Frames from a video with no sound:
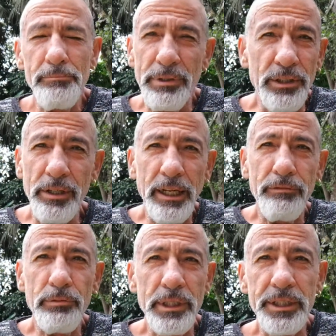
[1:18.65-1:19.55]
but not
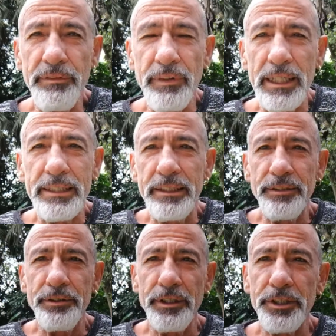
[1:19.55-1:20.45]
everyone's invited
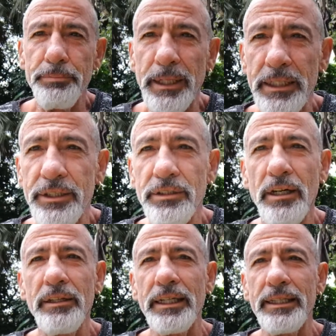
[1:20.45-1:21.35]
into those spaces,
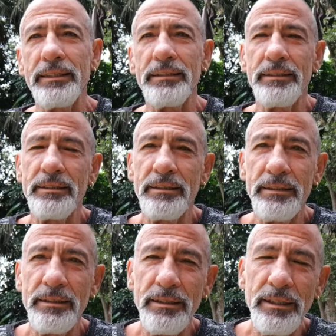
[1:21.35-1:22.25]
are they?
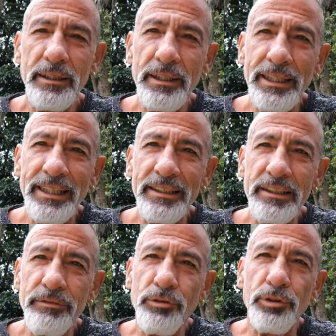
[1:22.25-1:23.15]
And then,
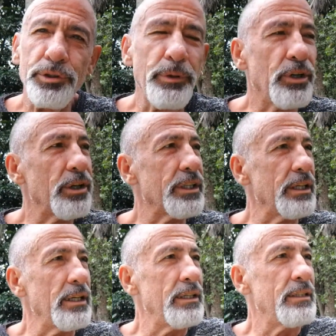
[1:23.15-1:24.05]
of course, we got
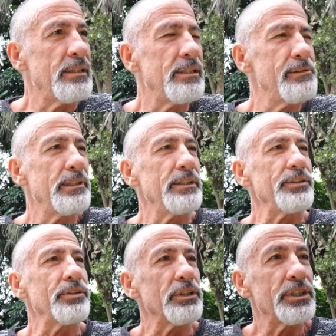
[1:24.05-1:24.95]

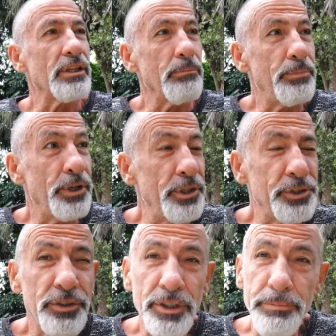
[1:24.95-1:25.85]
your still
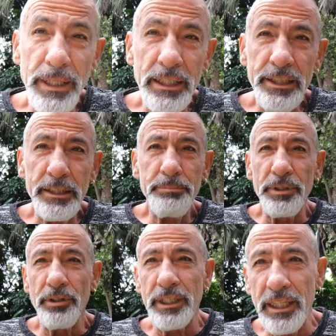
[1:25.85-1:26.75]
personal spaces, but
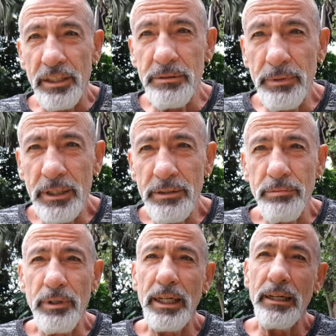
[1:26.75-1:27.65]
not intimate,
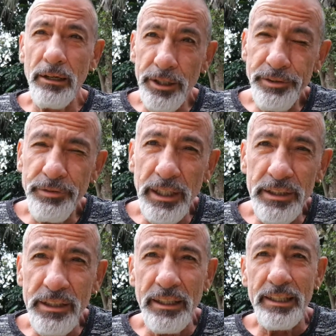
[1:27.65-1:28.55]
where close friends
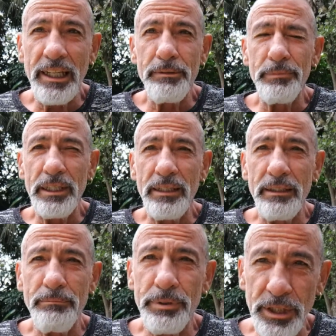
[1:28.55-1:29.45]
can come
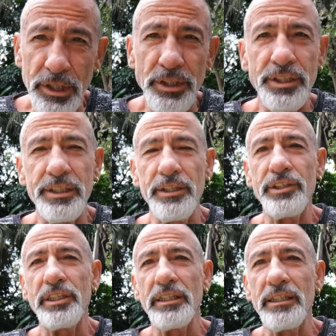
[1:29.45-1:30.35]
in, business
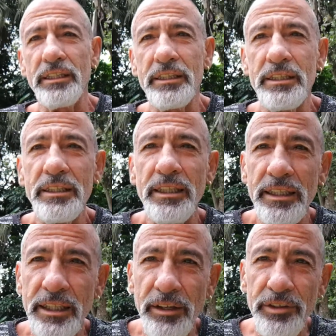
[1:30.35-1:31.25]
associates,
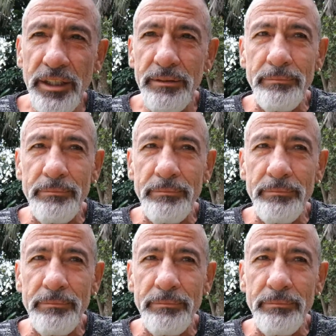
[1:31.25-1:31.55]
etc.